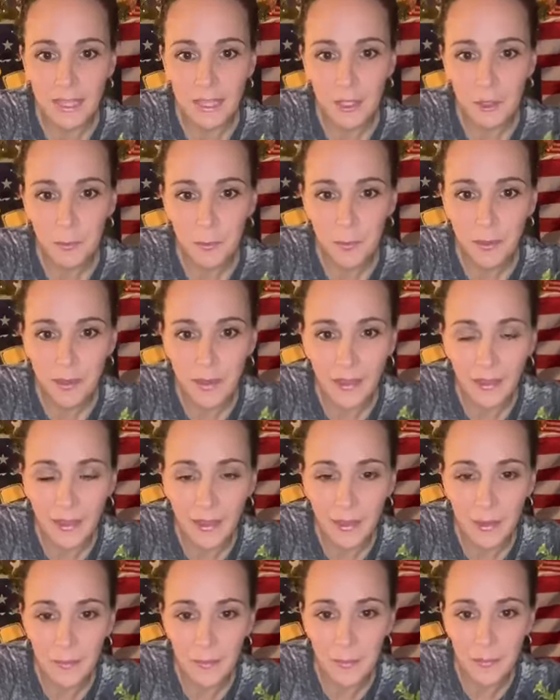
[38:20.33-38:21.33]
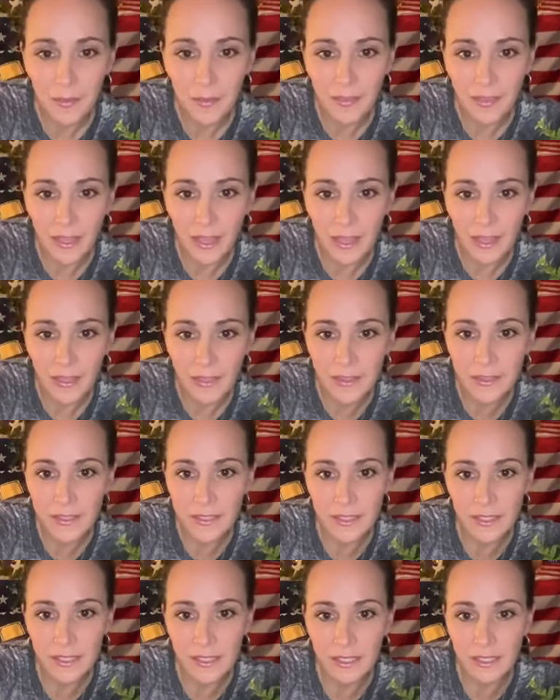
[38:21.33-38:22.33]
Thank you, Pam. The
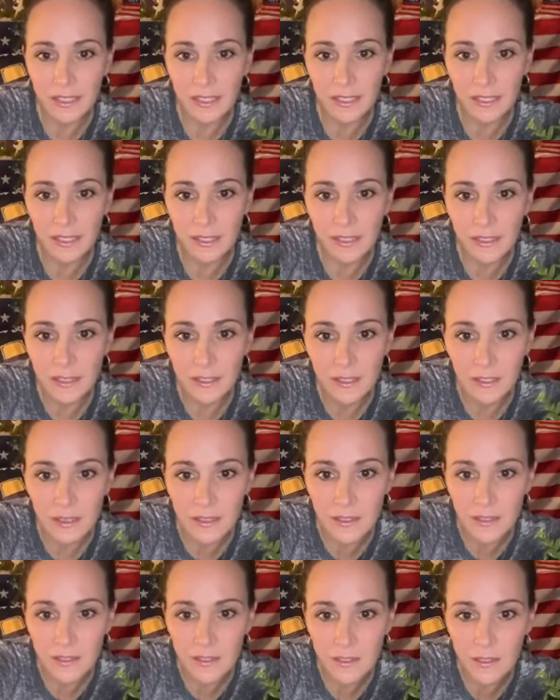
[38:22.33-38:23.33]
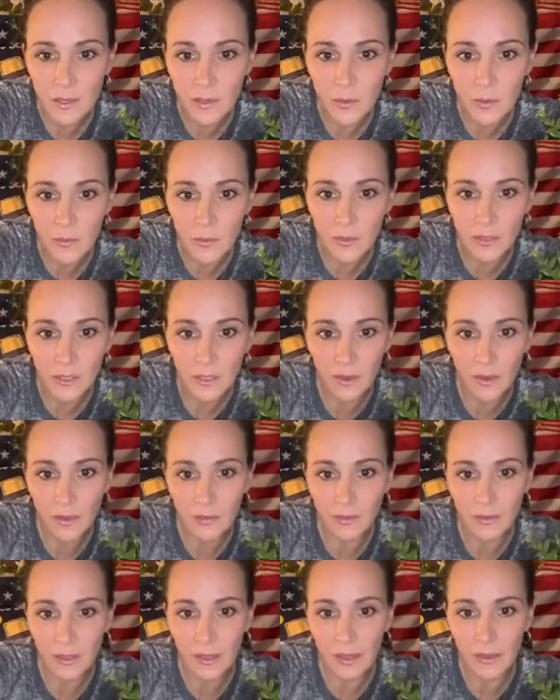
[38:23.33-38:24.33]
ants eat this coating
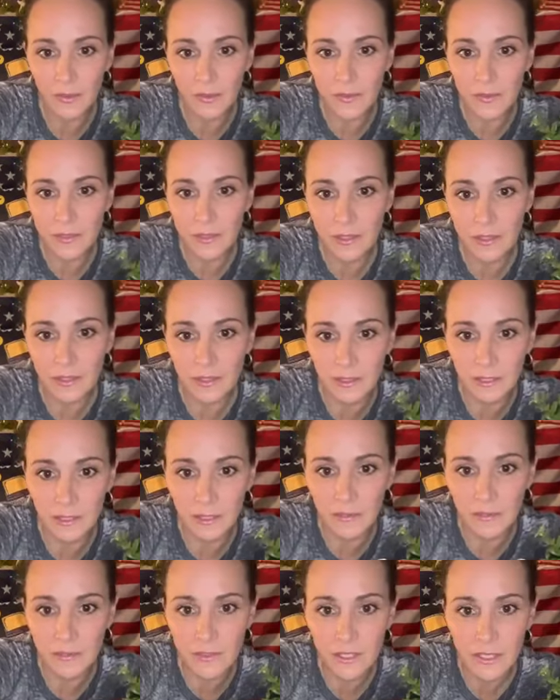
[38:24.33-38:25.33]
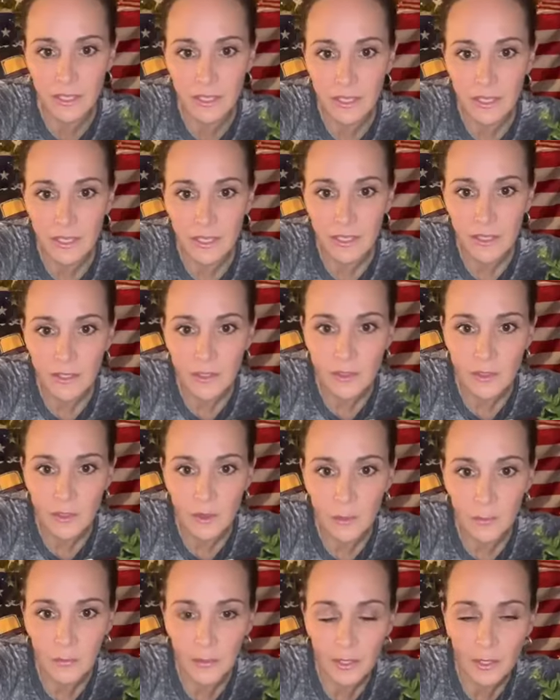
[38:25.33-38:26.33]
on the outside leaves so
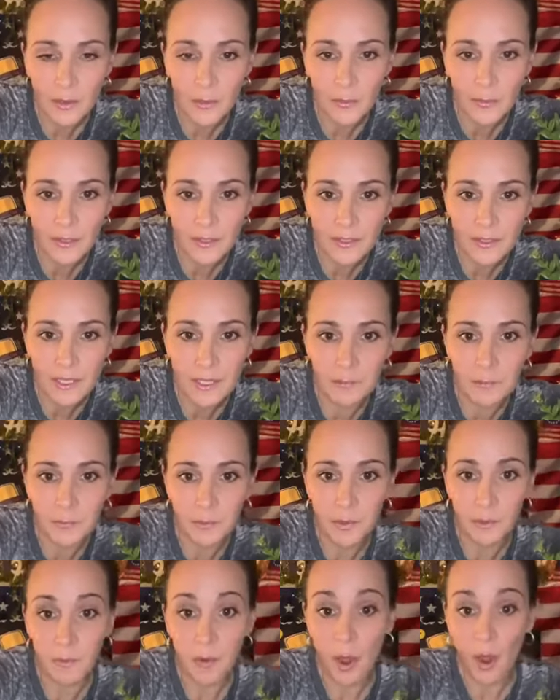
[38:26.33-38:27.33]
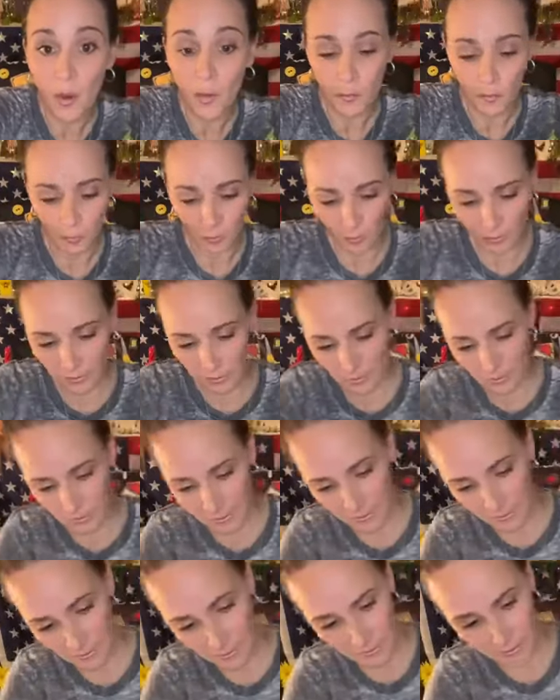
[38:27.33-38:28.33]
the peonies can bloom. Oh,
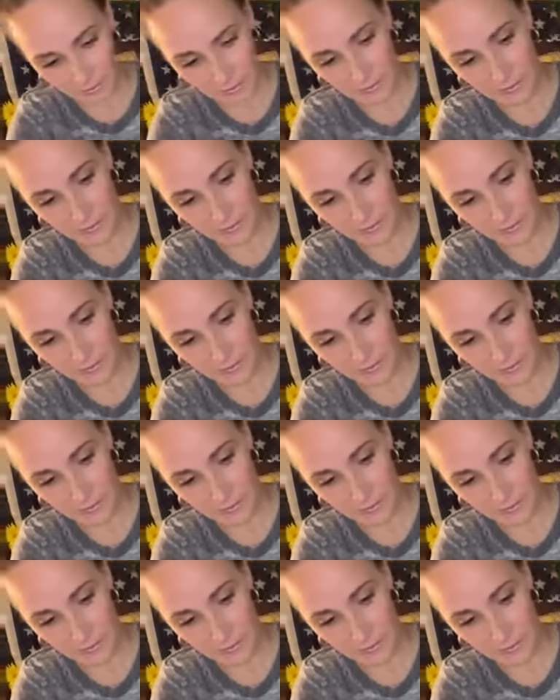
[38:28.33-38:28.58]
really?